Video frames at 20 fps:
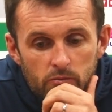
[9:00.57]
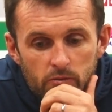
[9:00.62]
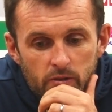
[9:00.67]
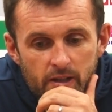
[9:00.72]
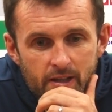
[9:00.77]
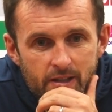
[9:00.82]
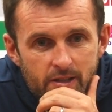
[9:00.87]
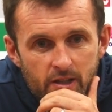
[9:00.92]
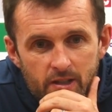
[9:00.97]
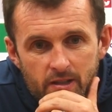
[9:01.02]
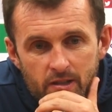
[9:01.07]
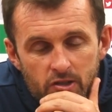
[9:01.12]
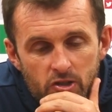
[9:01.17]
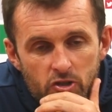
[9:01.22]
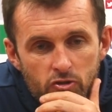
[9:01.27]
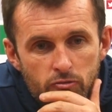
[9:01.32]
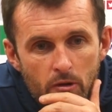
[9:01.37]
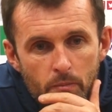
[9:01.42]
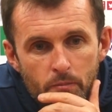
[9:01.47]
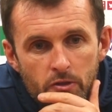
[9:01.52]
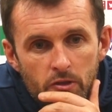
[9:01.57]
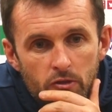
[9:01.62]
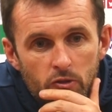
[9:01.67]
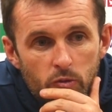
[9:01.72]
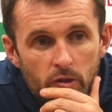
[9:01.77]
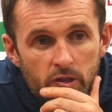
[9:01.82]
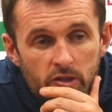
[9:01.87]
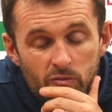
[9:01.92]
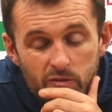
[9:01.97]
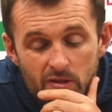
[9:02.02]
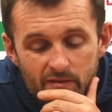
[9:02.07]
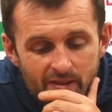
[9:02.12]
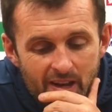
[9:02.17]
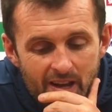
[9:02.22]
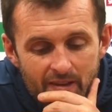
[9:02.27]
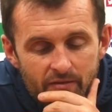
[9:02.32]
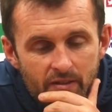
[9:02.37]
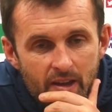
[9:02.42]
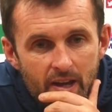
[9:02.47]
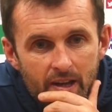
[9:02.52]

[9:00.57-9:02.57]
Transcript: it's a disruption to us to even have